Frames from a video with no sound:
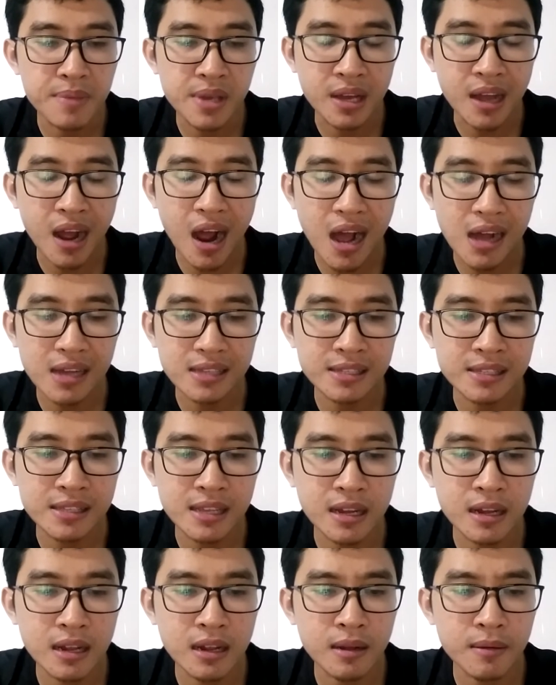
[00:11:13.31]

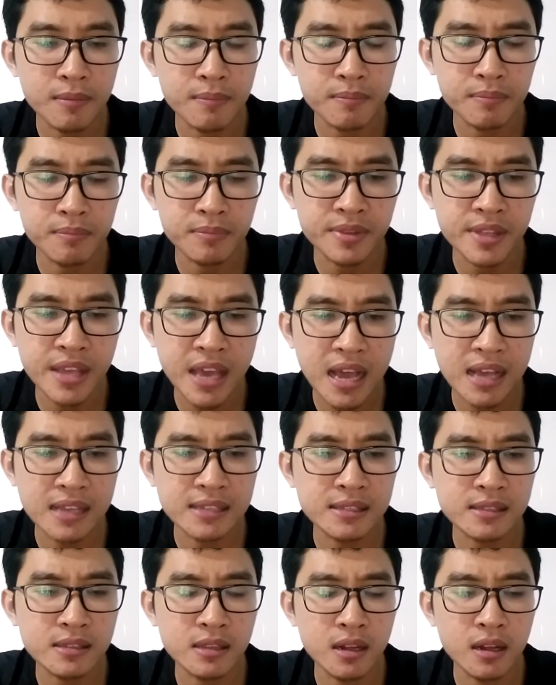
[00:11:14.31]
because uh,
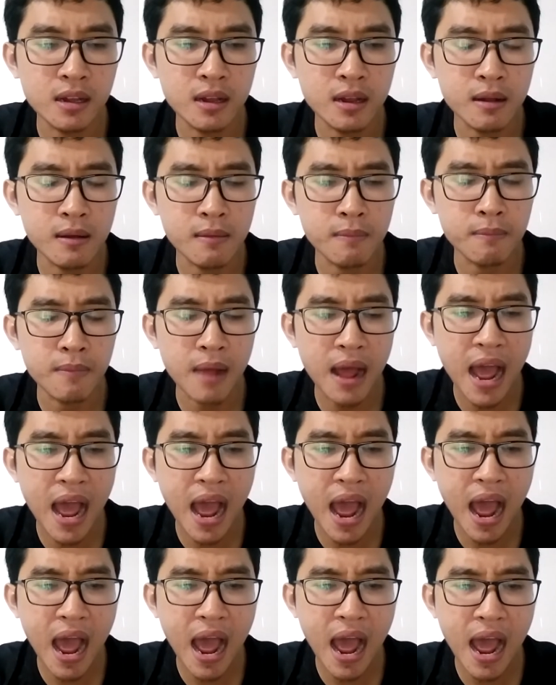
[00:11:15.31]
yes, um,
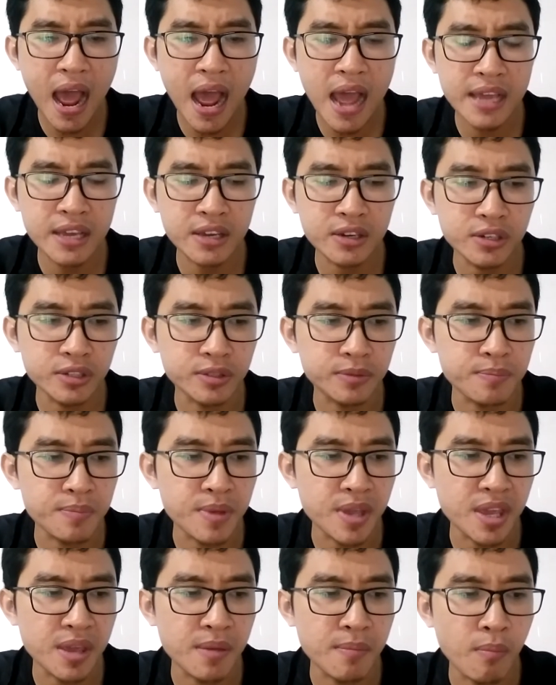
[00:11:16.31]
I
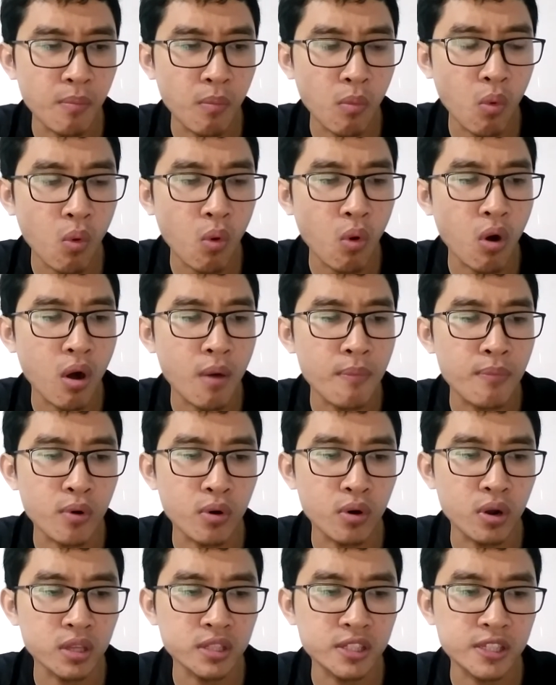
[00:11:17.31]
could be more
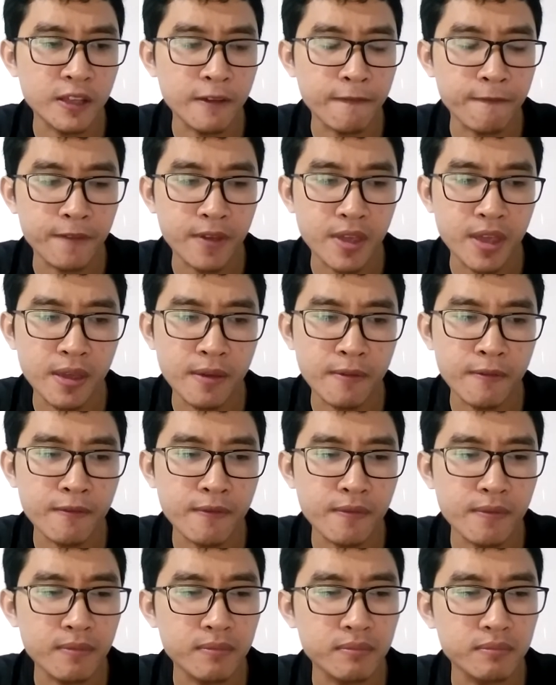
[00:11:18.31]
productive
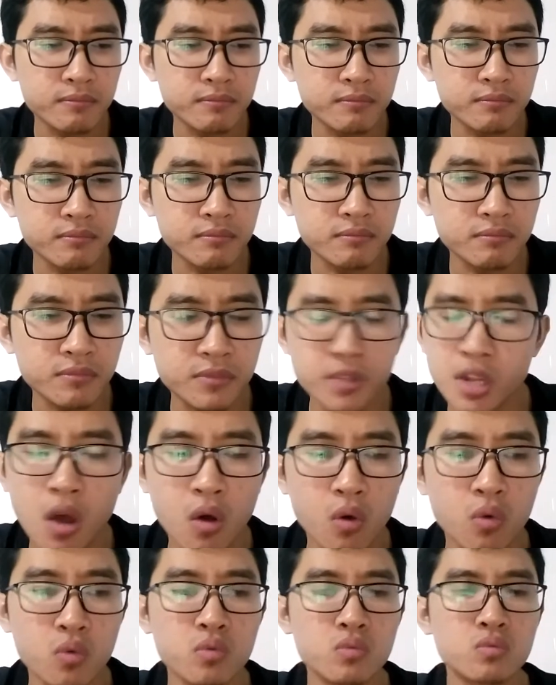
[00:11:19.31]
if
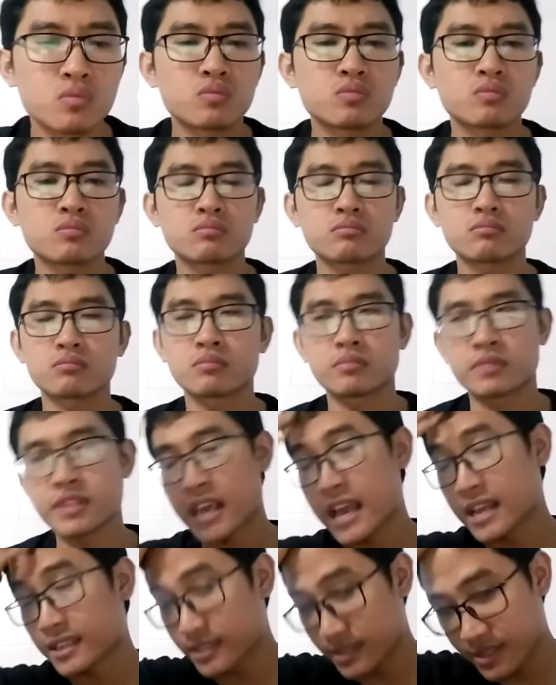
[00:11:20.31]
no.
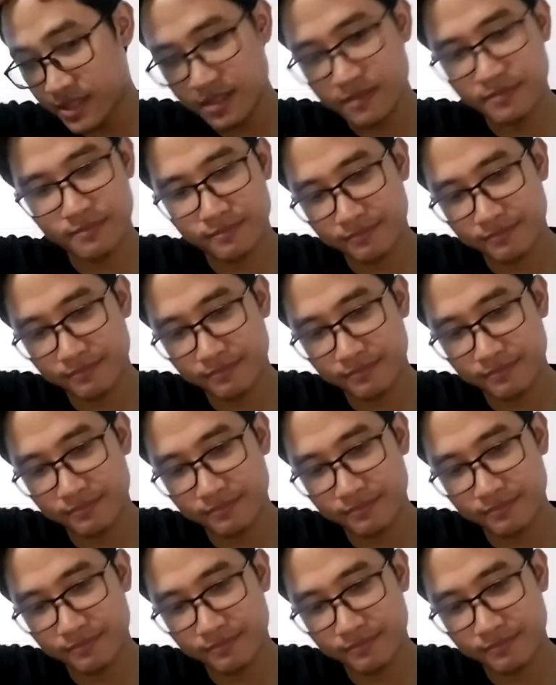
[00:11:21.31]
Yes.